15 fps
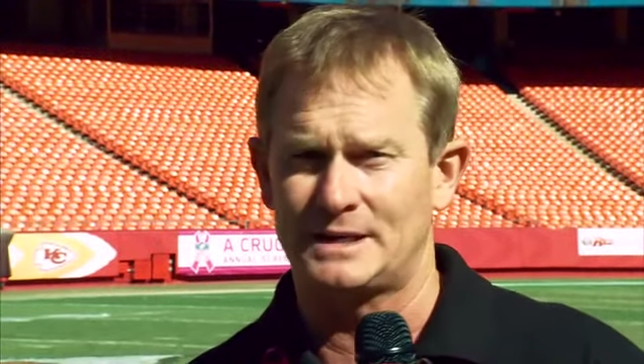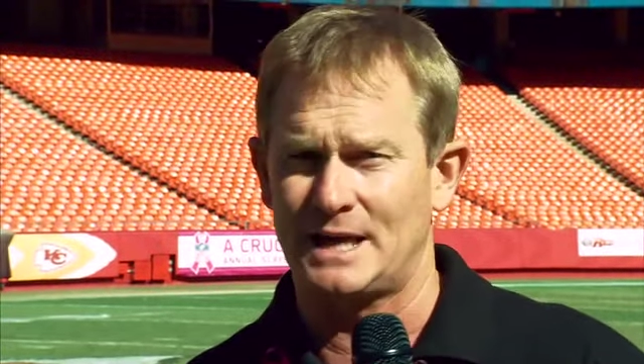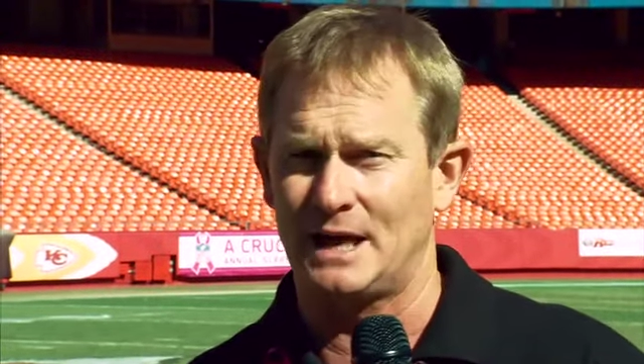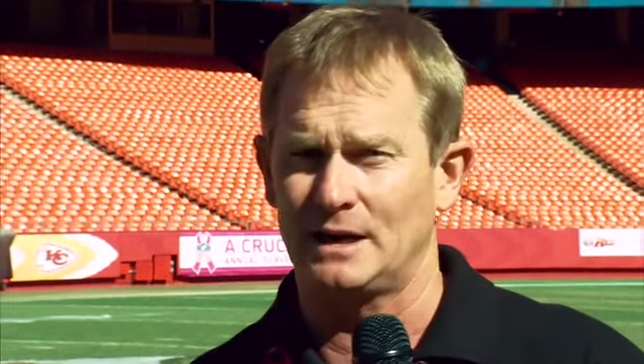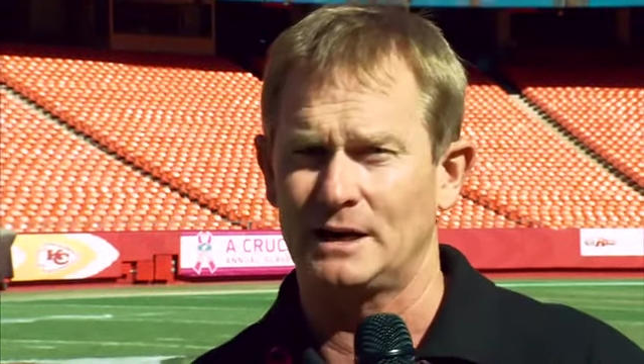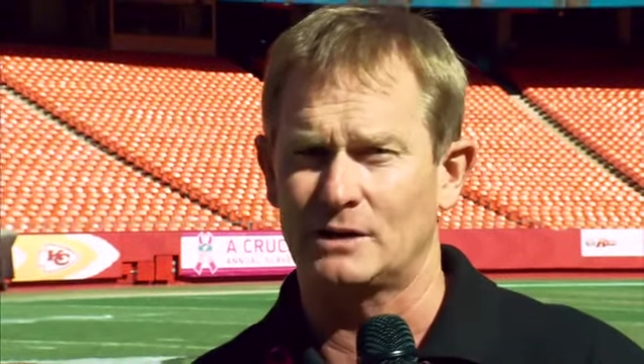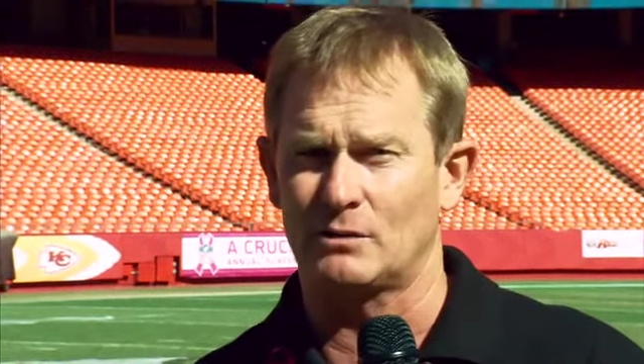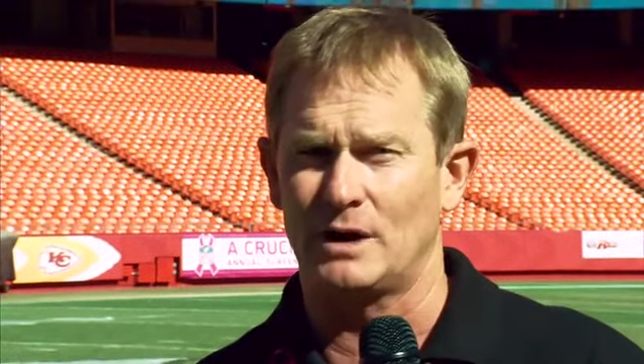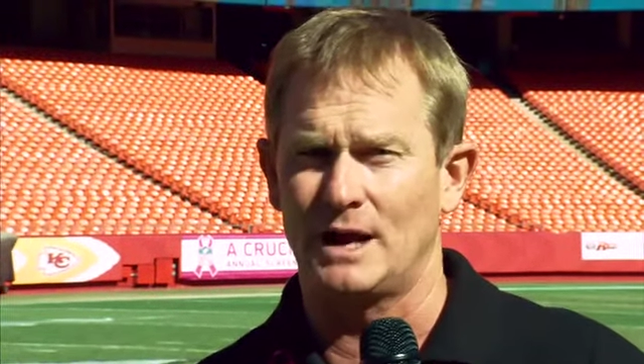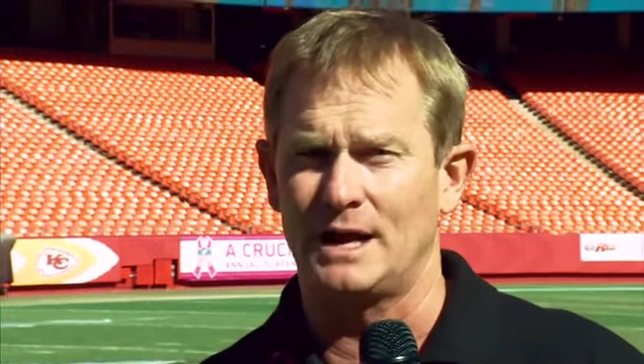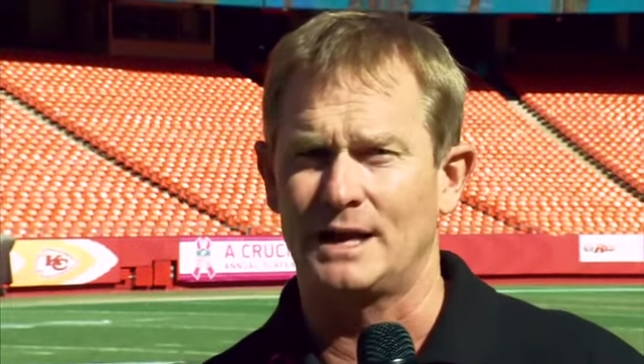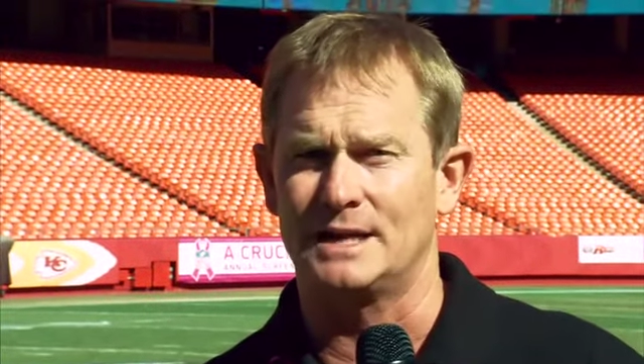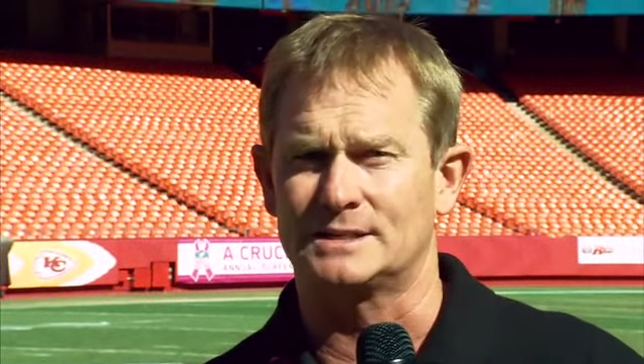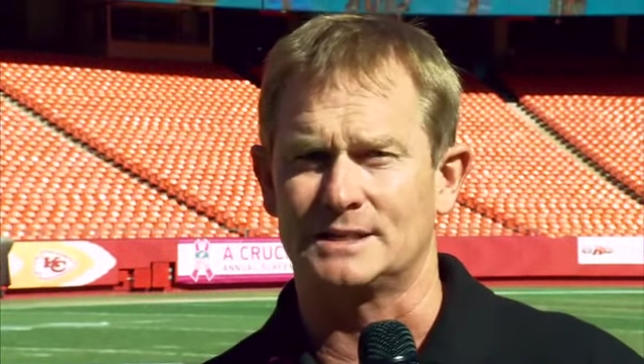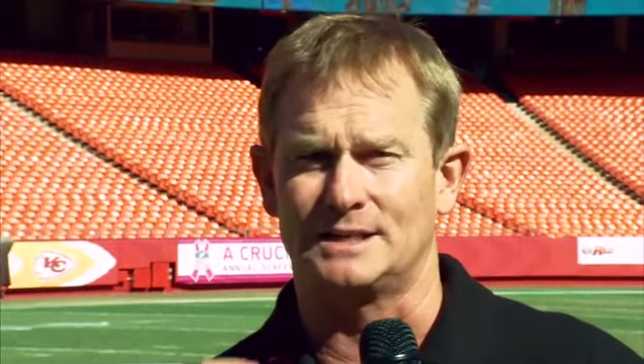Kelly
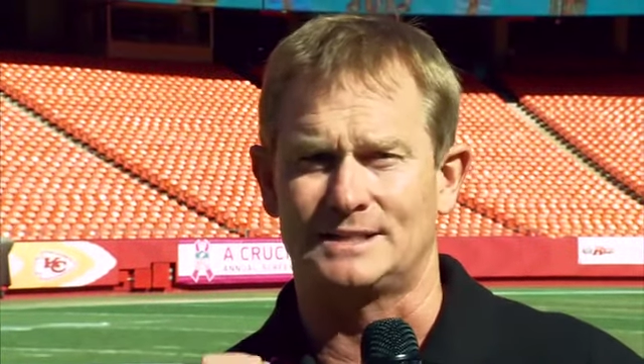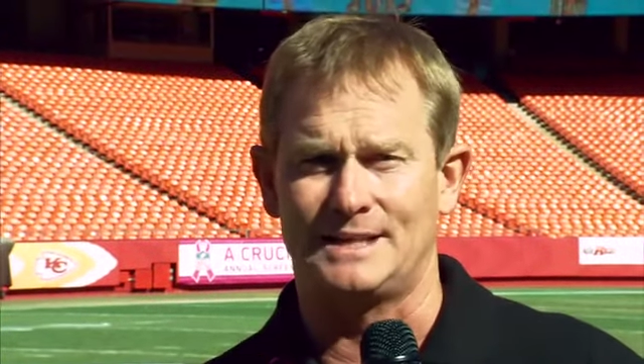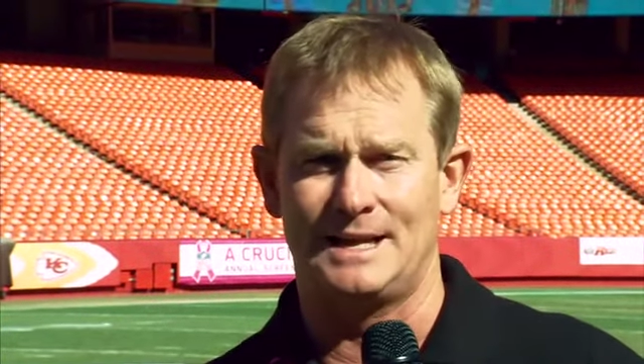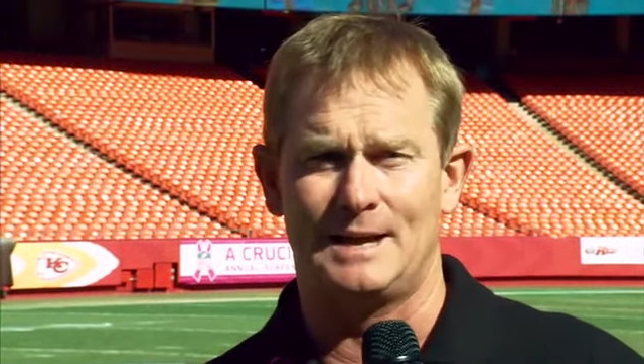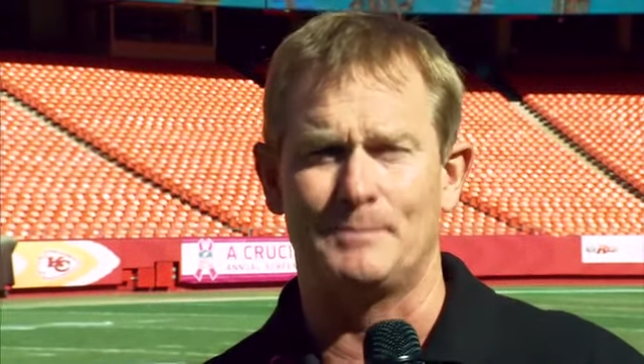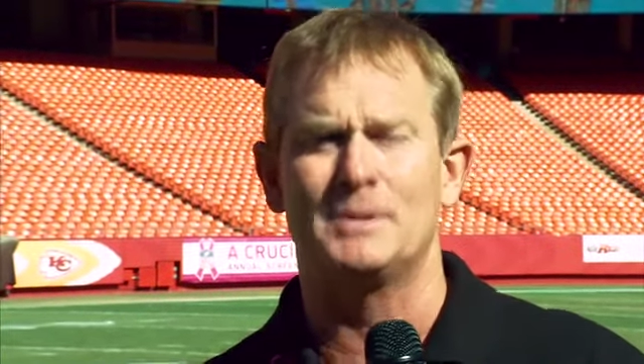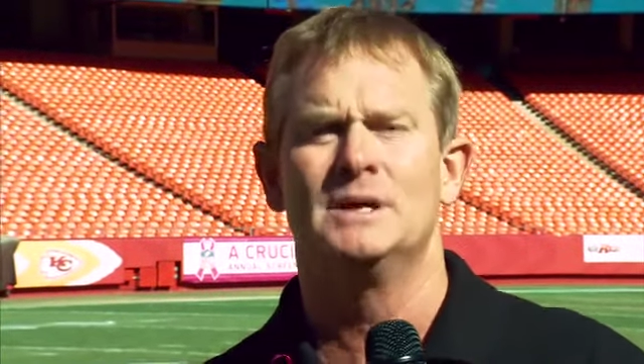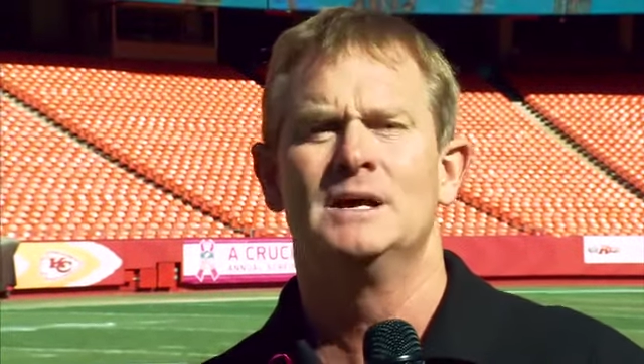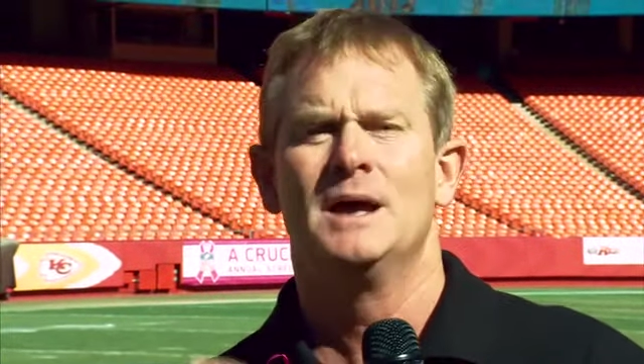Gregg gets a tip